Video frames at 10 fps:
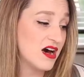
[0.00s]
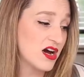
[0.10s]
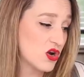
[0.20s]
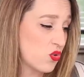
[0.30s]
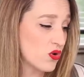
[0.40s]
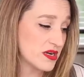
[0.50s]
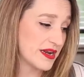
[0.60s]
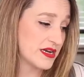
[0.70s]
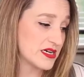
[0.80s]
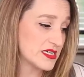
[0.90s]
a
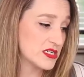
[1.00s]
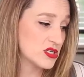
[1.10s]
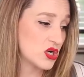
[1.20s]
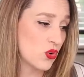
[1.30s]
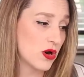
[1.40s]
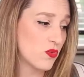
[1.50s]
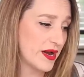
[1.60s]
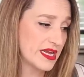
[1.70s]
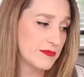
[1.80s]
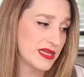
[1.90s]
coordinator or a
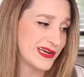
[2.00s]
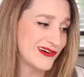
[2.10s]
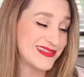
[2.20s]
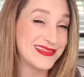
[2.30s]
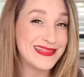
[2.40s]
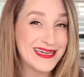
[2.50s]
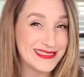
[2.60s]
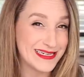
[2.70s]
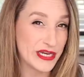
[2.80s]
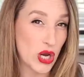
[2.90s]
wedding planner
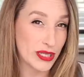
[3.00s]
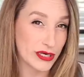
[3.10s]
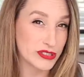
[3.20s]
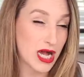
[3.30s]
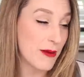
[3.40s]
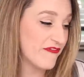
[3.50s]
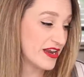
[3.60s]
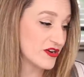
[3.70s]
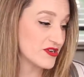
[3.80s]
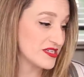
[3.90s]
listed on their top
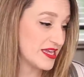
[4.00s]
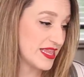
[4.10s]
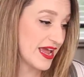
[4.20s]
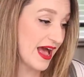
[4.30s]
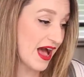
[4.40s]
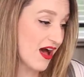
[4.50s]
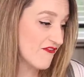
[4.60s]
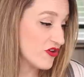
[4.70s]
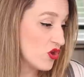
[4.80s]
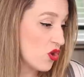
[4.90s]
vendors, and they
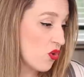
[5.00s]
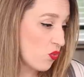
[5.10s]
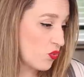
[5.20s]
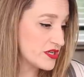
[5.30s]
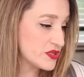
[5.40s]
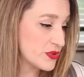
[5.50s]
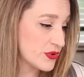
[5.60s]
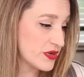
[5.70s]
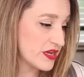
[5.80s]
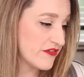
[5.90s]
have one, two,
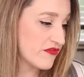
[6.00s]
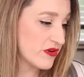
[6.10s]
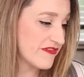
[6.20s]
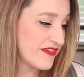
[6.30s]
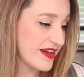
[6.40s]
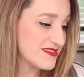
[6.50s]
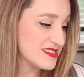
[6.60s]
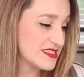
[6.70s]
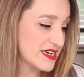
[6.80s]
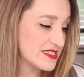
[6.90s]
three, four, five,
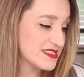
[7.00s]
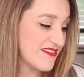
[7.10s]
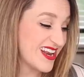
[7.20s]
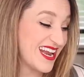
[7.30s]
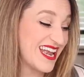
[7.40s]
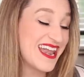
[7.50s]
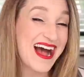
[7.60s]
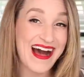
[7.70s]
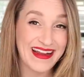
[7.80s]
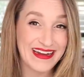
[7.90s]
six, seven, eight,
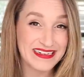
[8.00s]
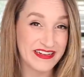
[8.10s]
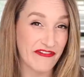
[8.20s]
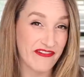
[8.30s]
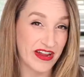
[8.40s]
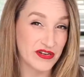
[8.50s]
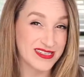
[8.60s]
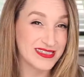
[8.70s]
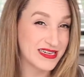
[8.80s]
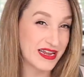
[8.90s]
nine different
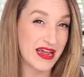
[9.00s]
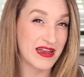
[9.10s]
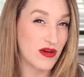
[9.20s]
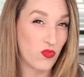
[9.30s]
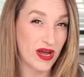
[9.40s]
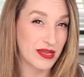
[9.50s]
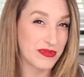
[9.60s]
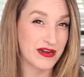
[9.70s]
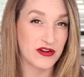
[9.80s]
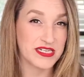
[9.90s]
vendors listed, and a wedding
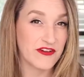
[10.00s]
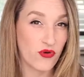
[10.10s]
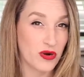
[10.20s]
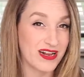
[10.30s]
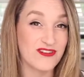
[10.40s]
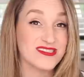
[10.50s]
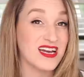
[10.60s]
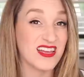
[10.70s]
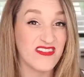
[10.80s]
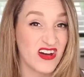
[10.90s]
planner, a day of coordinator is
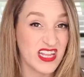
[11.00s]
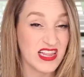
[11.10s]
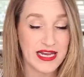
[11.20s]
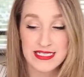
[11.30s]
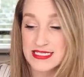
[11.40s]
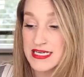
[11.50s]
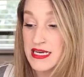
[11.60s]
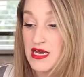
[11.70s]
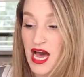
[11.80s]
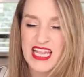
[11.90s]
not even on that list,
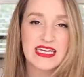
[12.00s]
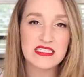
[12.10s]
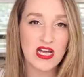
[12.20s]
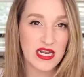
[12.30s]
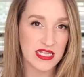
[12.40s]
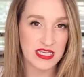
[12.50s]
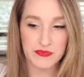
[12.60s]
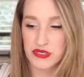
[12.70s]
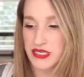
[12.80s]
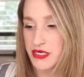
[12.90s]
at least not in
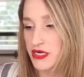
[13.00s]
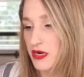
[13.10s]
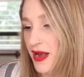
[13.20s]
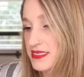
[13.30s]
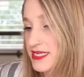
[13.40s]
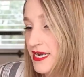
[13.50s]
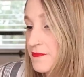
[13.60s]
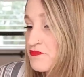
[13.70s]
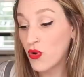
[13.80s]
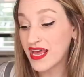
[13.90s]
this particular
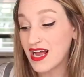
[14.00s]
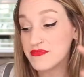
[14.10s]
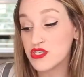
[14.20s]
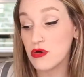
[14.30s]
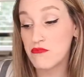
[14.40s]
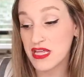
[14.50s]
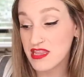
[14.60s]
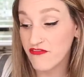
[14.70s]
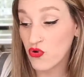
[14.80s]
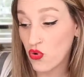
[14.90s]
capacity. When it comes to a
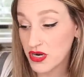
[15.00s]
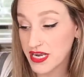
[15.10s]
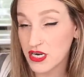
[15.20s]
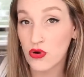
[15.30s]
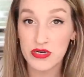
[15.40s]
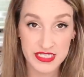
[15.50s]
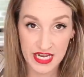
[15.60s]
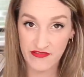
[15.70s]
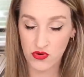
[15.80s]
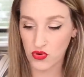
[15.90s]
month of coordinator or
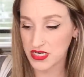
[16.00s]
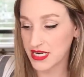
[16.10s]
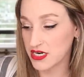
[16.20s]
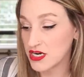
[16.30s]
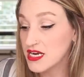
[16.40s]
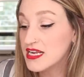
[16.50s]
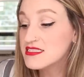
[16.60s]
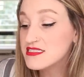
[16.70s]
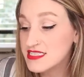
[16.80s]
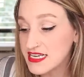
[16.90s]
day of coordinator,
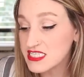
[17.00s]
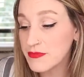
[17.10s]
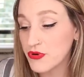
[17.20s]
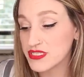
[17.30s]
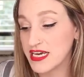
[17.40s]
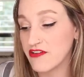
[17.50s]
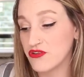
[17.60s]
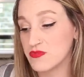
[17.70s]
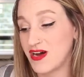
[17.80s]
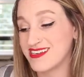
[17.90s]
60% of
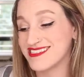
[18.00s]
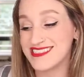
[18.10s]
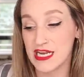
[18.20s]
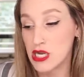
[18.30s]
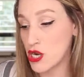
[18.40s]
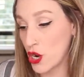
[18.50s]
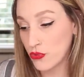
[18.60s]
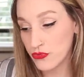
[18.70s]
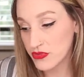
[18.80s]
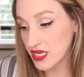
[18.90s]
respondents said
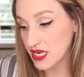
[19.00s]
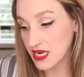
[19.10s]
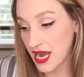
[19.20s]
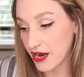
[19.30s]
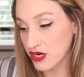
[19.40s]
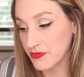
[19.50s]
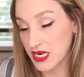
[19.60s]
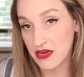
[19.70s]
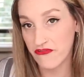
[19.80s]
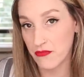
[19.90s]
no, they didn't hire
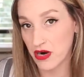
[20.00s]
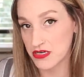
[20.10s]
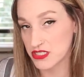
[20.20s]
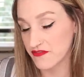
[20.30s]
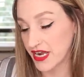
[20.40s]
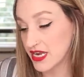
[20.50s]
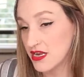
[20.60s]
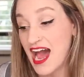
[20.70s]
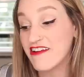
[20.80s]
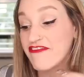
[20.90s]
anybody from our survey,
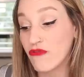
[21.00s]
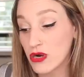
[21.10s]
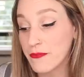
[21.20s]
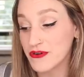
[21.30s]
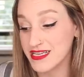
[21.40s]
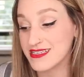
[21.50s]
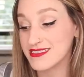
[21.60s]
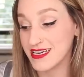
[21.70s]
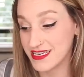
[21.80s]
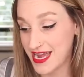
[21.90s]
and 40%
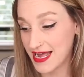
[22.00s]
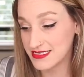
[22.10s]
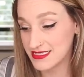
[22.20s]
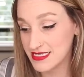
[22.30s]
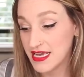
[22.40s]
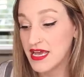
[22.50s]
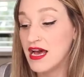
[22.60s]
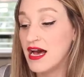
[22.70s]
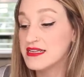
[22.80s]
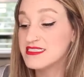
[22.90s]
said yes.
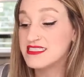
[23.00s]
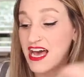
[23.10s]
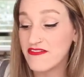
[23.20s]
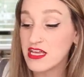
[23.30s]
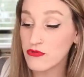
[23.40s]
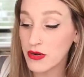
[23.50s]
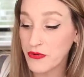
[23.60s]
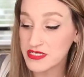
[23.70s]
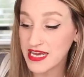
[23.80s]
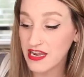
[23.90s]

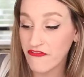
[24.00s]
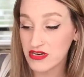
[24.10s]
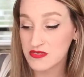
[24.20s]
73% of